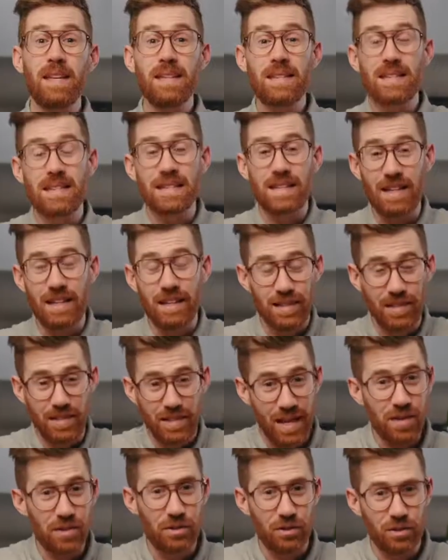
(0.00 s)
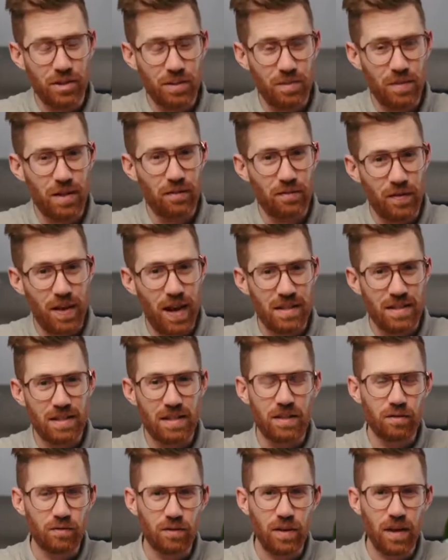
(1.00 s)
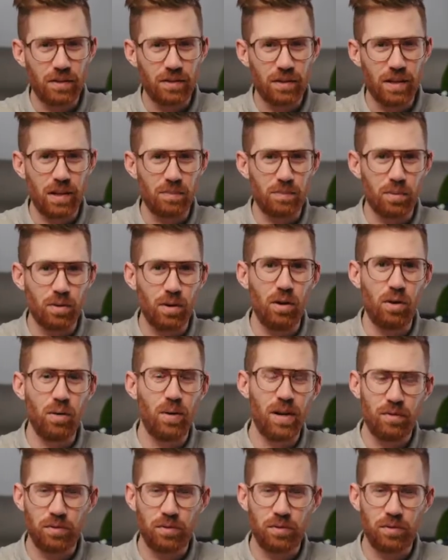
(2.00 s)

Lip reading: This is essential to being fast in Final Cut Pro.